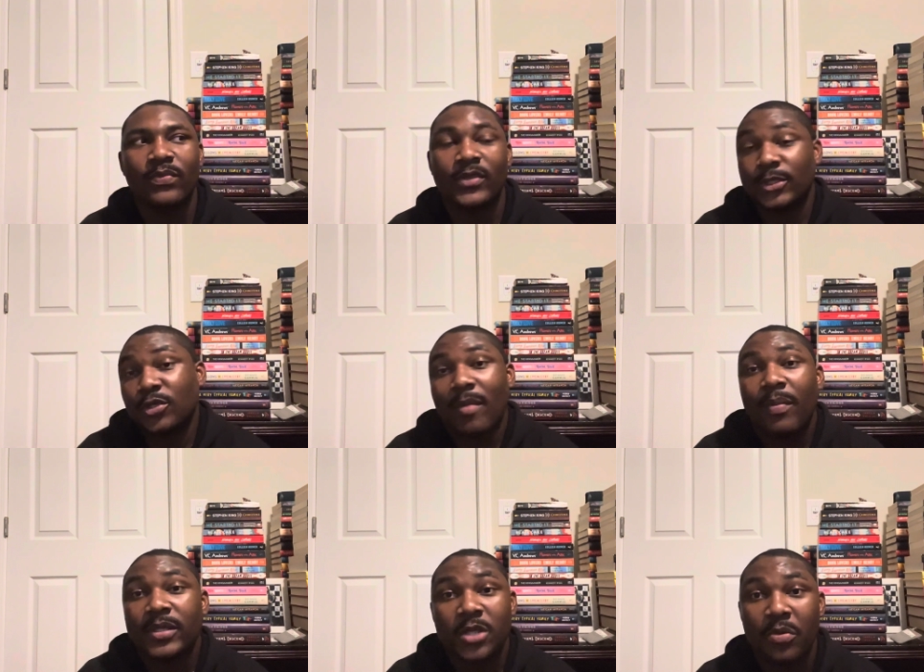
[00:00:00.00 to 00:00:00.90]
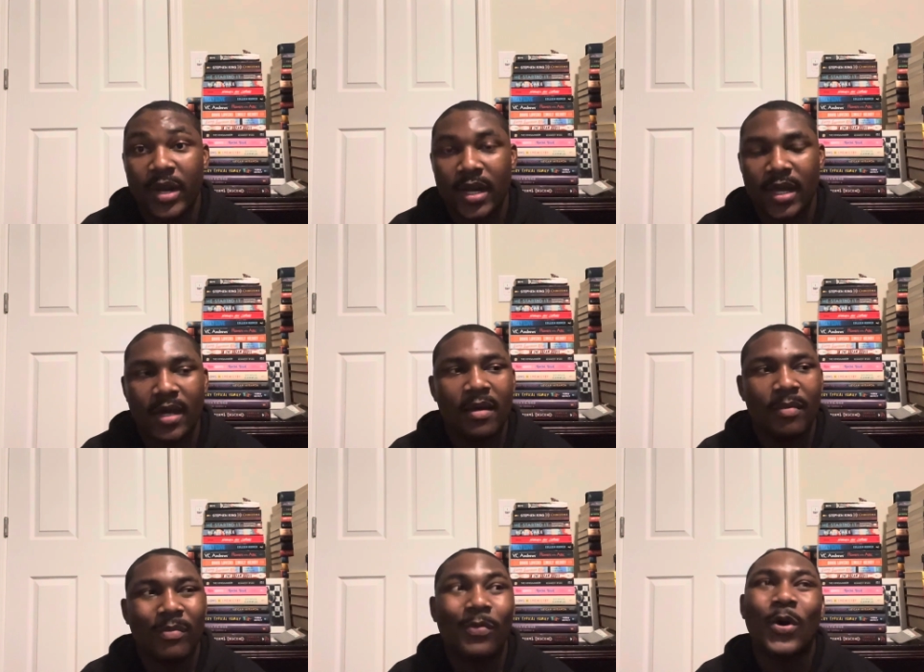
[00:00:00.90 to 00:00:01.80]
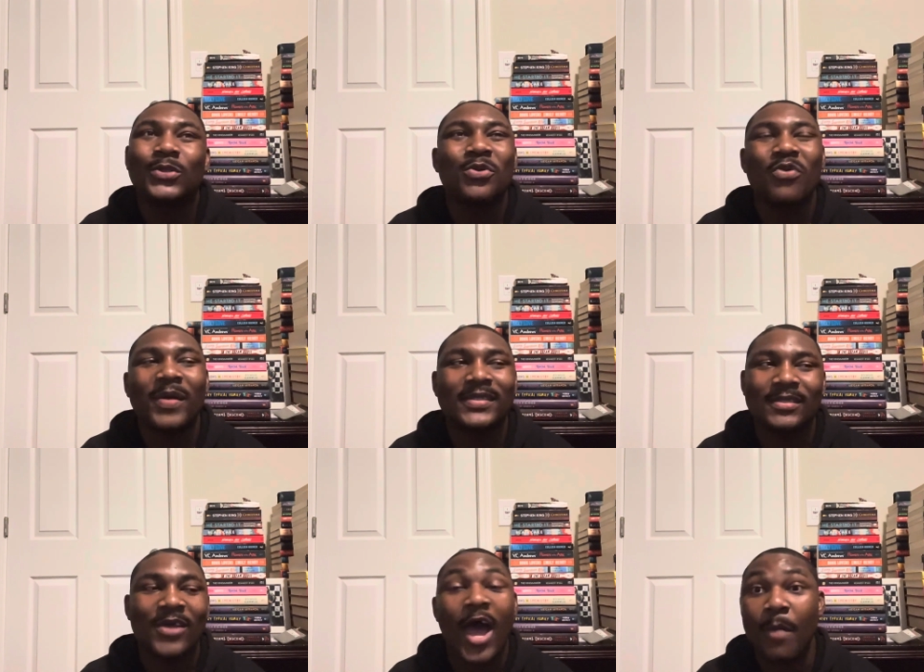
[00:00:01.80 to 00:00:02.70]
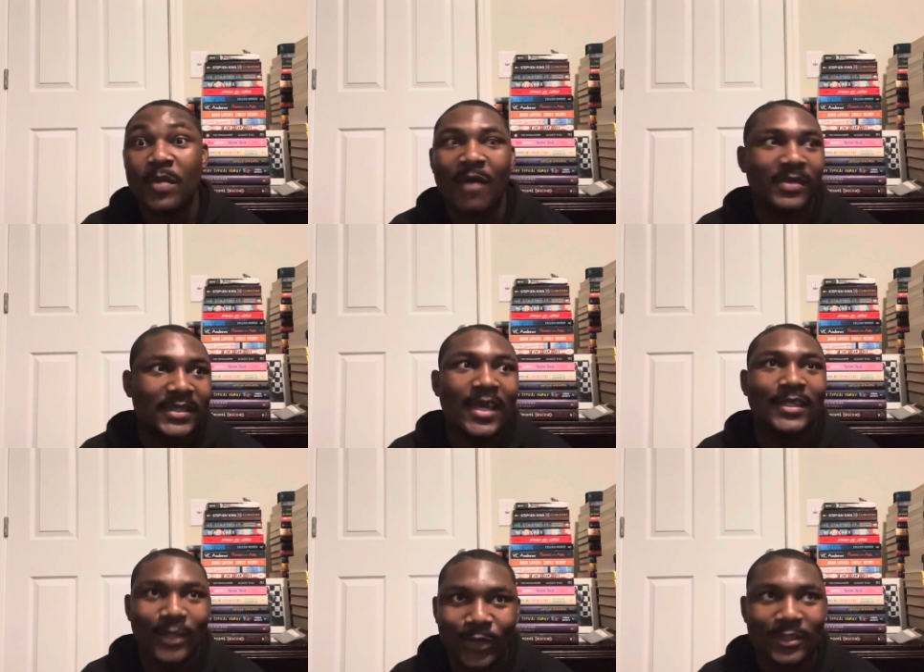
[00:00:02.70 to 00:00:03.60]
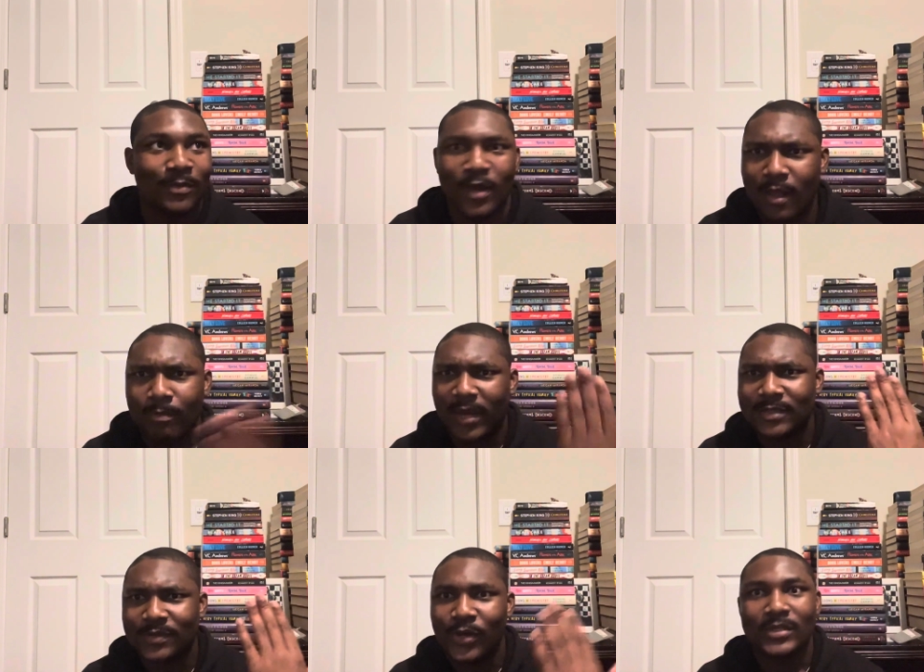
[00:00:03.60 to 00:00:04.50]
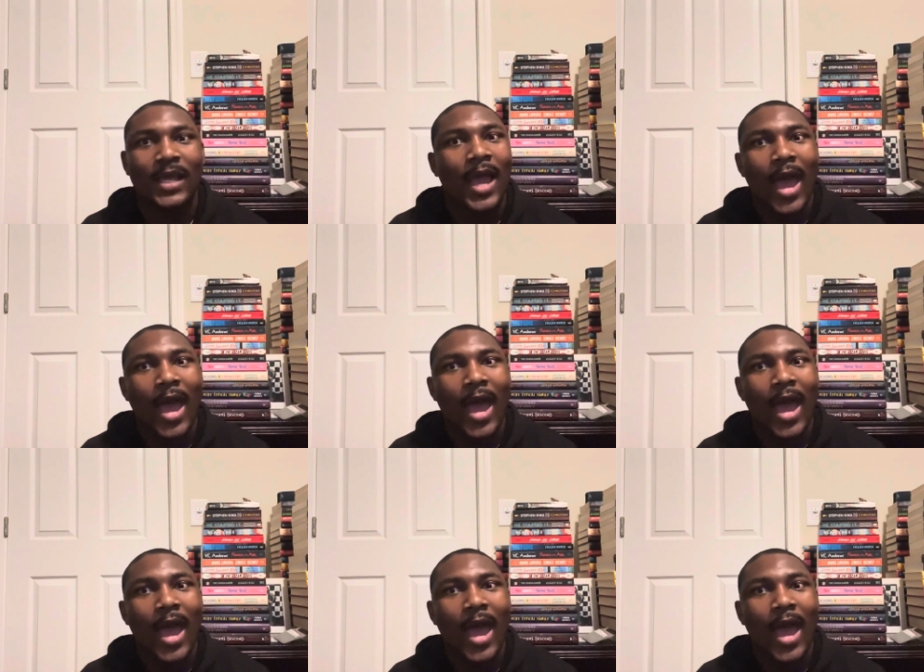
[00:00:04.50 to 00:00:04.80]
just on my personal radar. But also, romance is not, I mean, I've been saying it a lot in past videos.